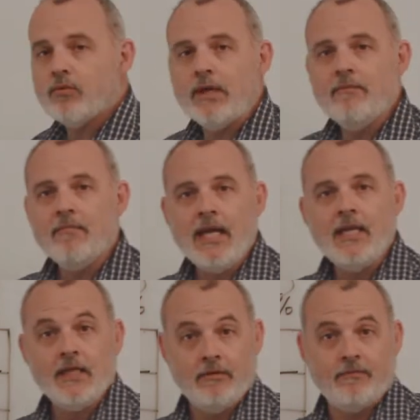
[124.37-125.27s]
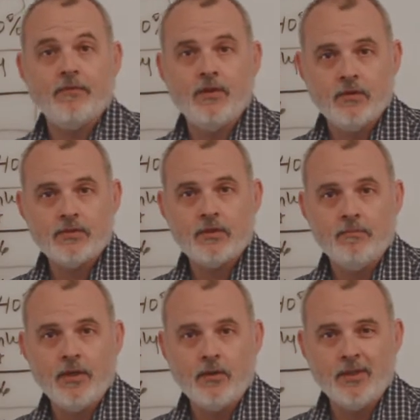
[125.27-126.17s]
remaining for those
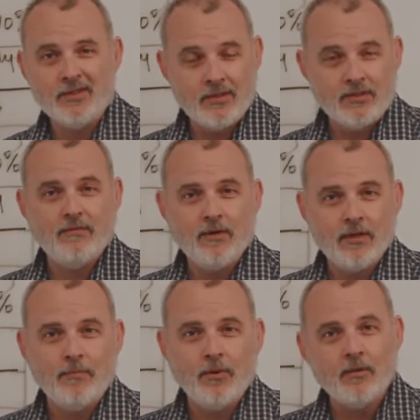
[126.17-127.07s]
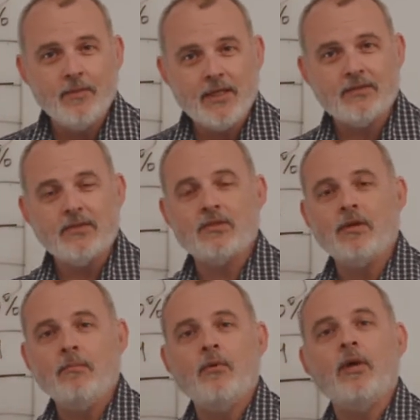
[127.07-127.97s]
components. And it's very important because at
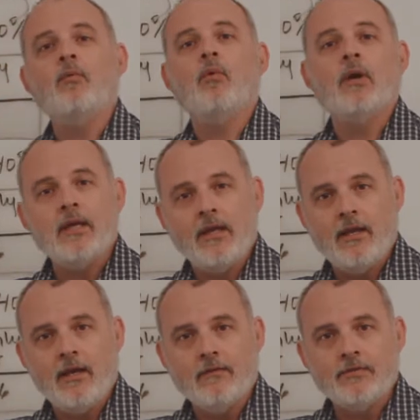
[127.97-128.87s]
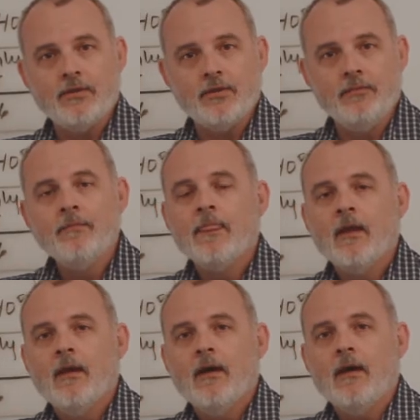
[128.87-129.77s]
some point we're going to have to
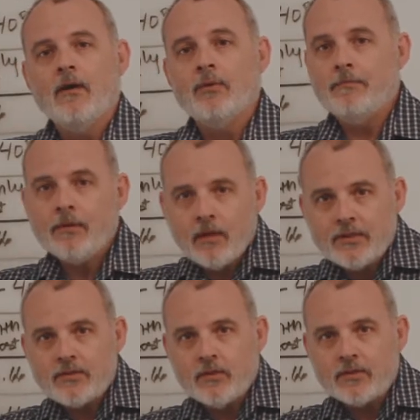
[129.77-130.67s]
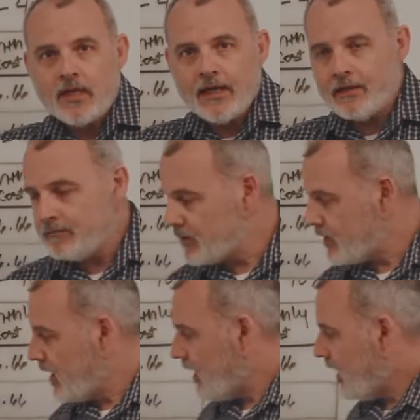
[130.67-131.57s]
replace those items.
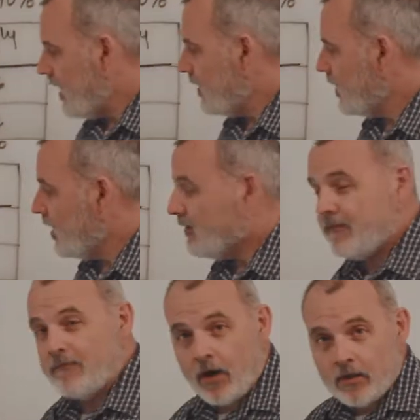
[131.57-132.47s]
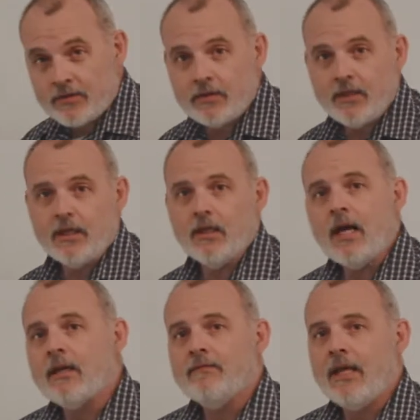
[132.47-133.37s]
And falsely, a
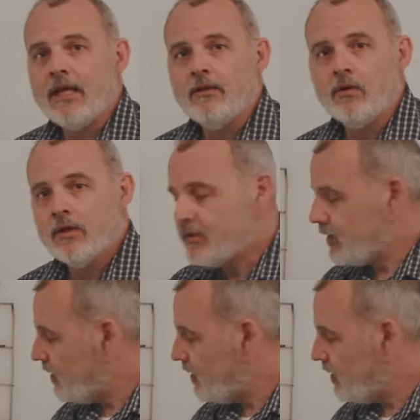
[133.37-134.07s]
lot of landlords and